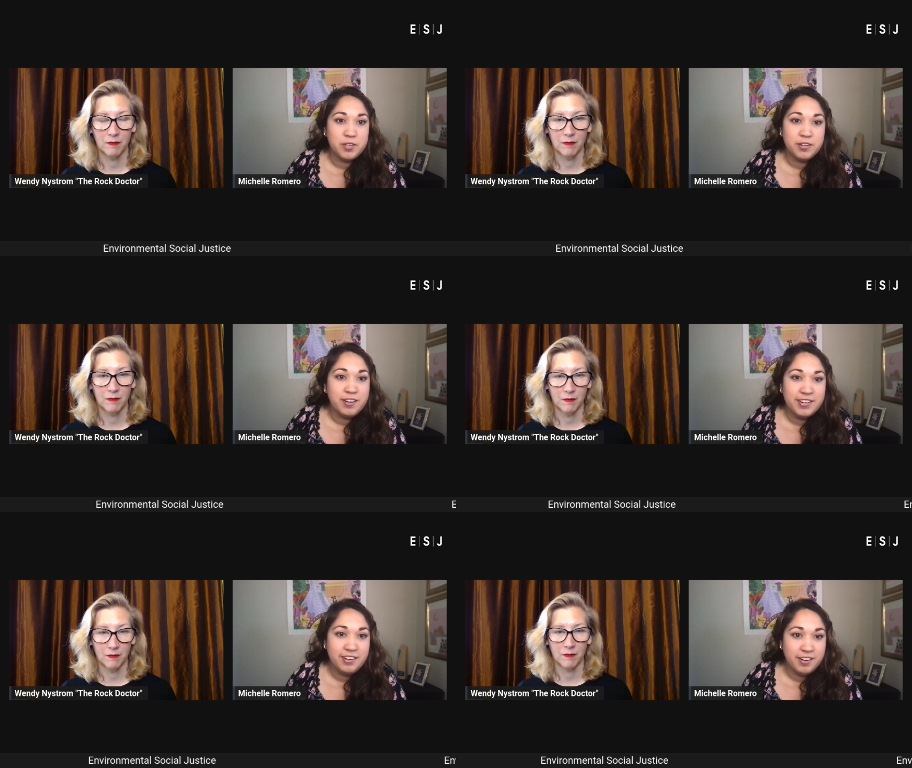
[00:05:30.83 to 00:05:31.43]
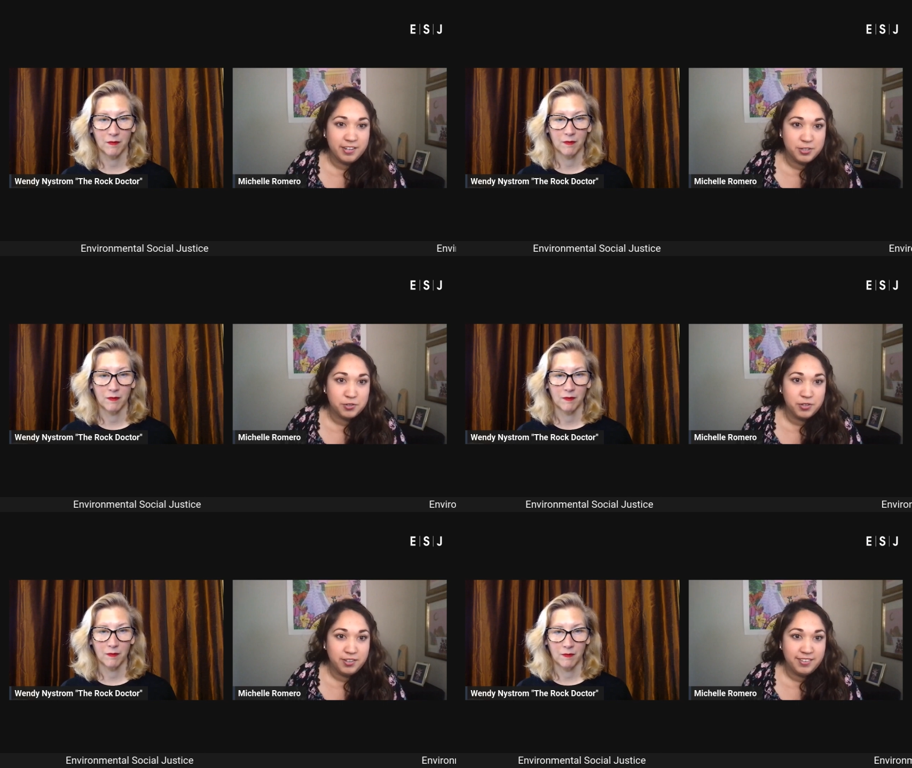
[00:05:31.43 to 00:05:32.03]
Speaker 1: they're not in our
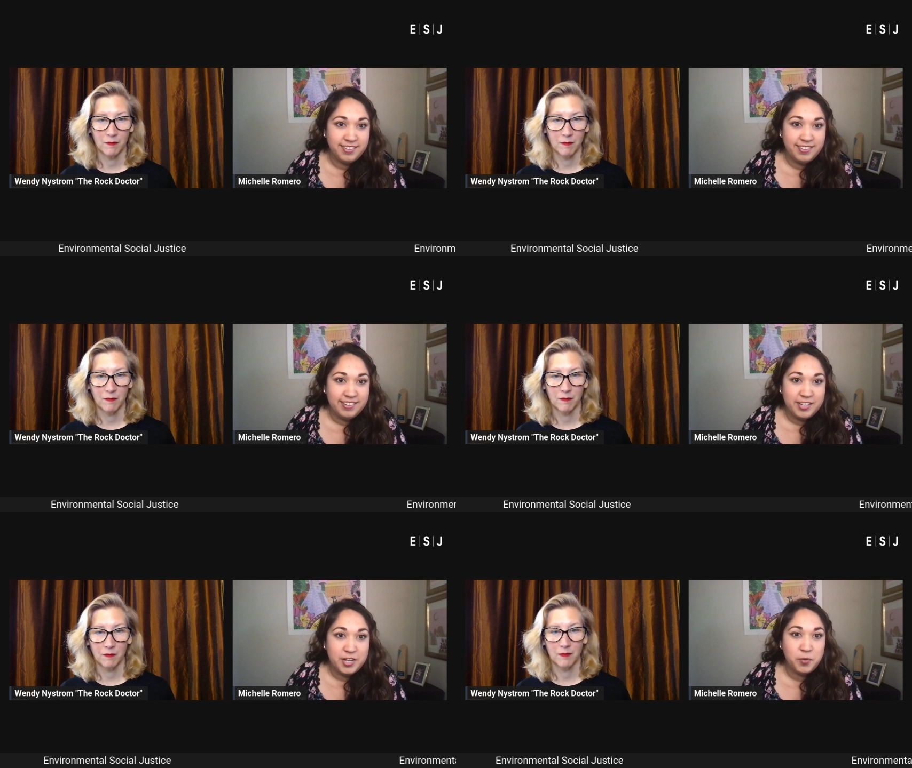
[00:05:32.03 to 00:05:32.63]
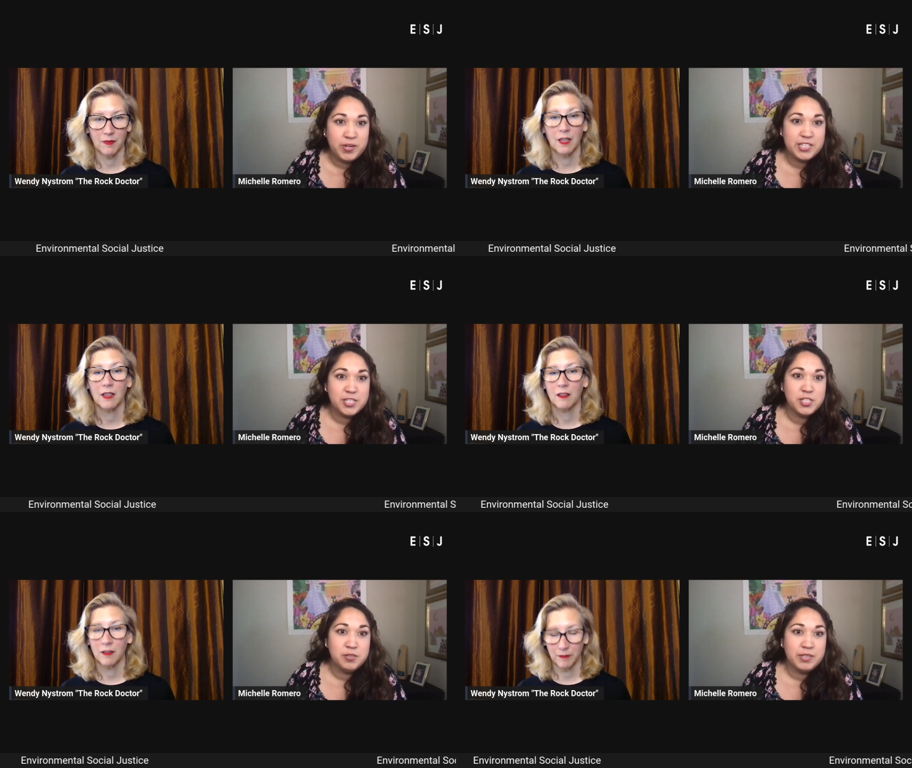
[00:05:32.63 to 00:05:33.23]
control? You know, when
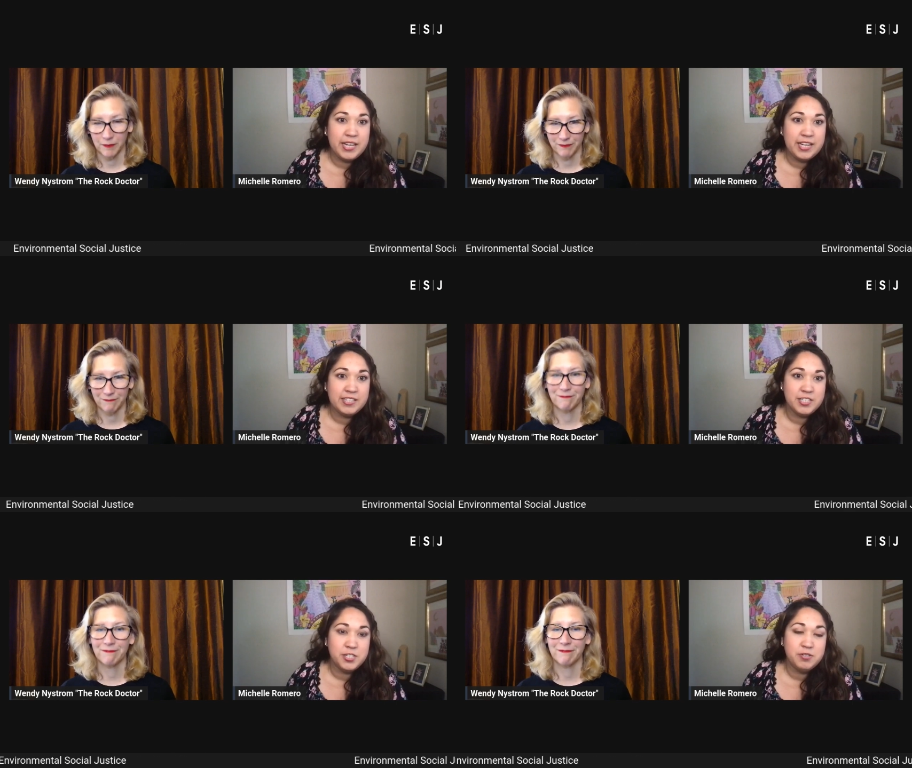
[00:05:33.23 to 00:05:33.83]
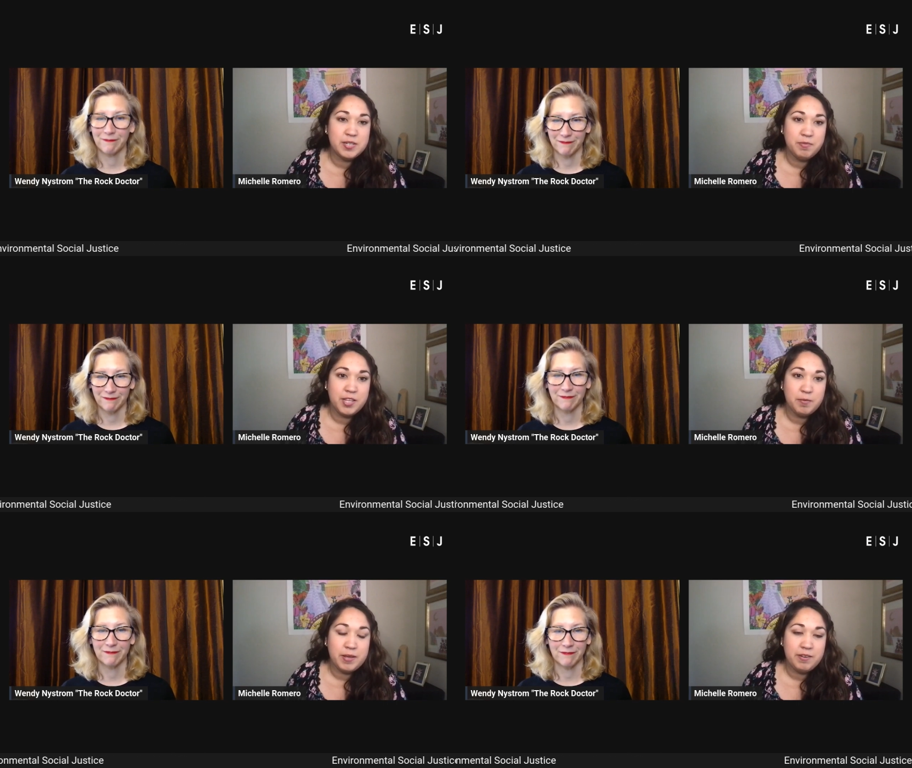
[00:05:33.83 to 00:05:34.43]
it's too late to do
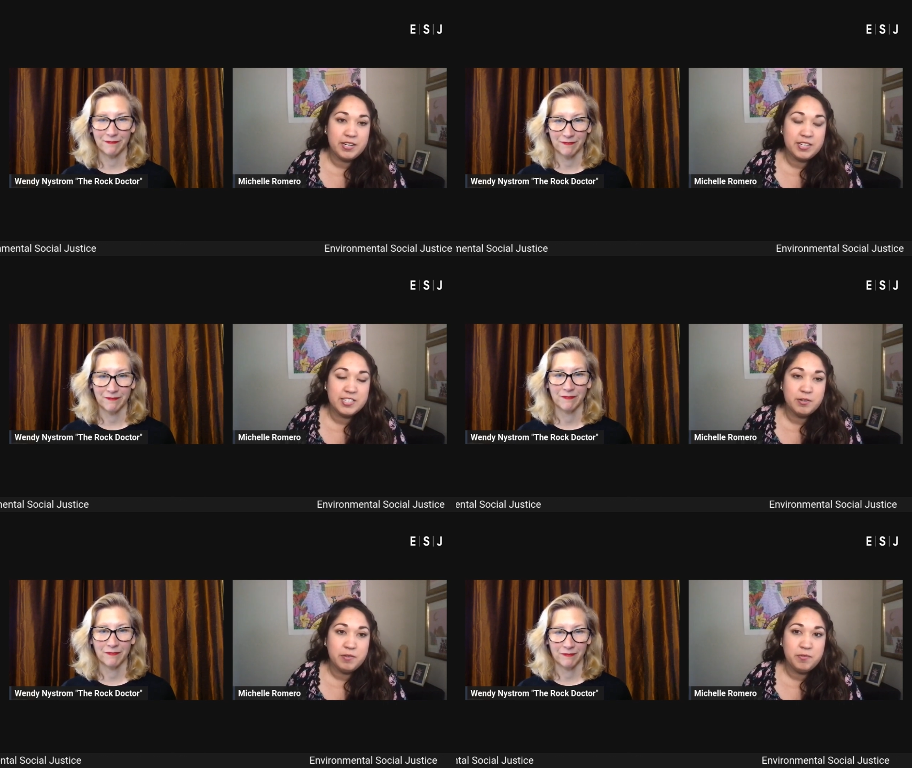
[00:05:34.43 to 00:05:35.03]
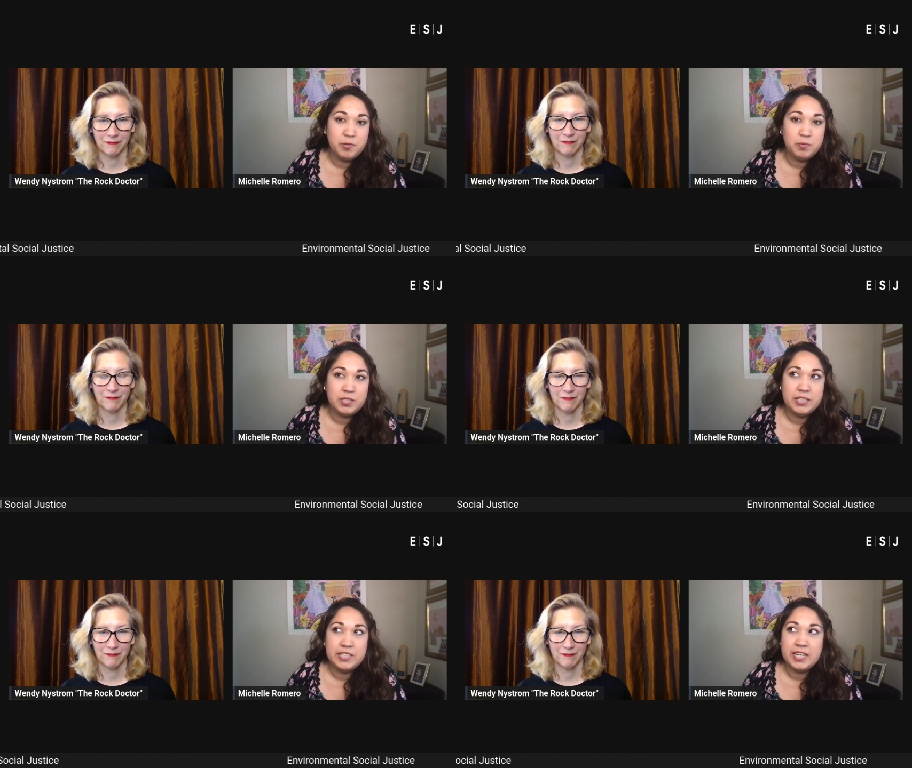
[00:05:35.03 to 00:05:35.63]
something about it. And so I feel
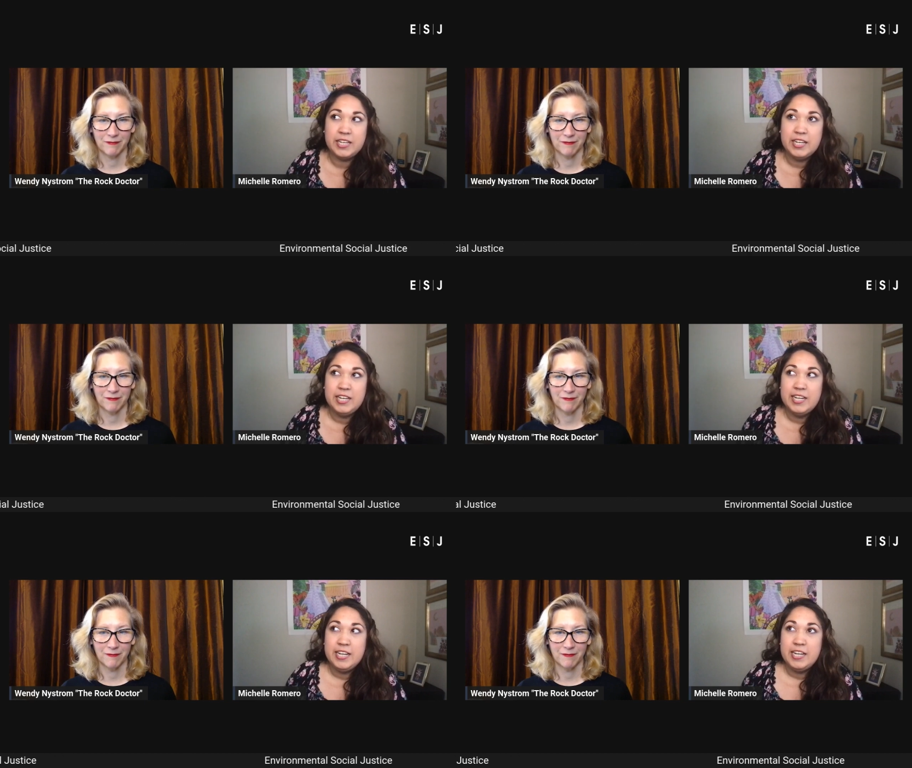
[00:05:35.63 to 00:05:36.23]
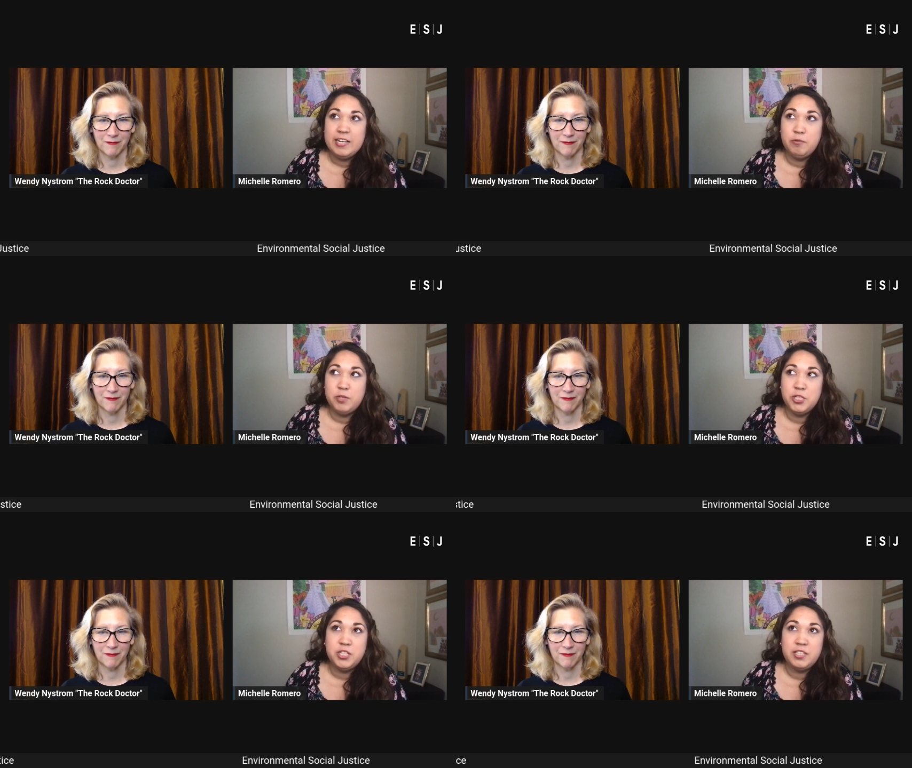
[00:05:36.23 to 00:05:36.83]
really like
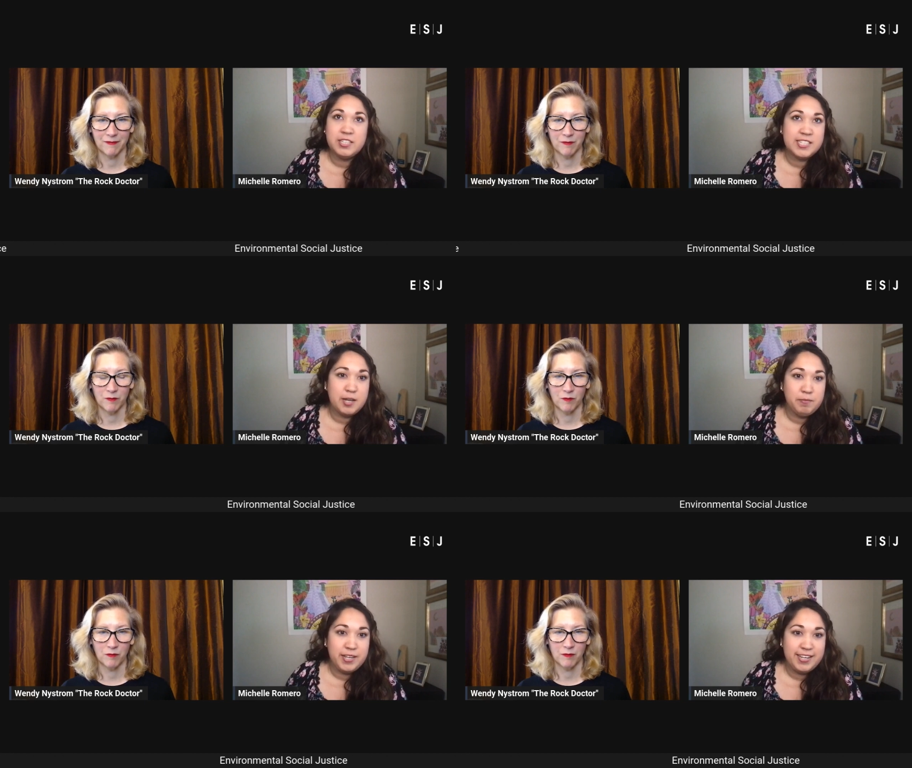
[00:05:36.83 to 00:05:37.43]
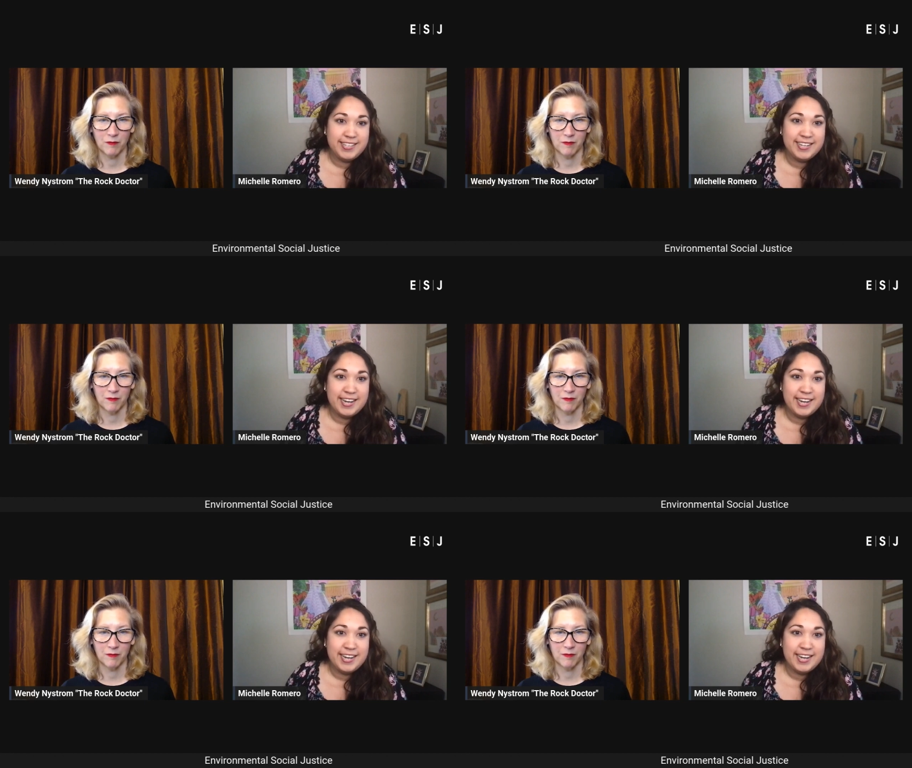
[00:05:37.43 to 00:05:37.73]
when she looks at me and